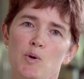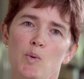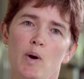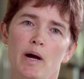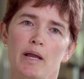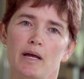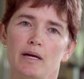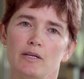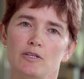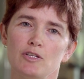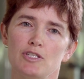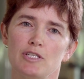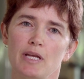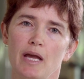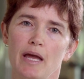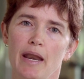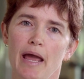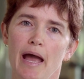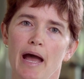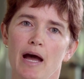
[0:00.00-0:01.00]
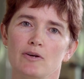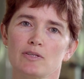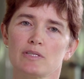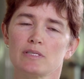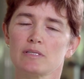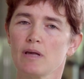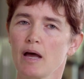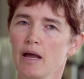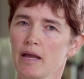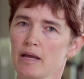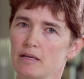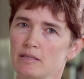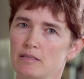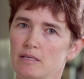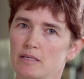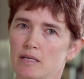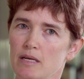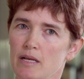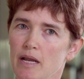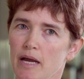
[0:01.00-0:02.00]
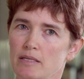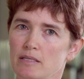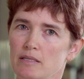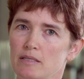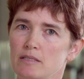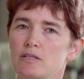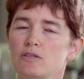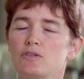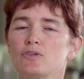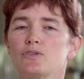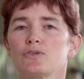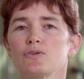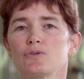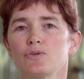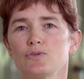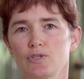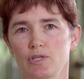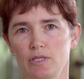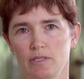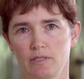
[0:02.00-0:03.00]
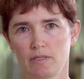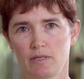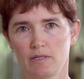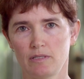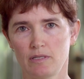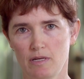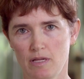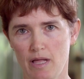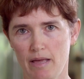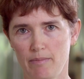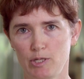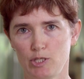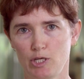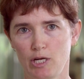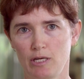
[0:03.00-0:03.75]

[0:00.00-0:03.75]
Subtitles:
you want to understand how science is connected to the solutions to climate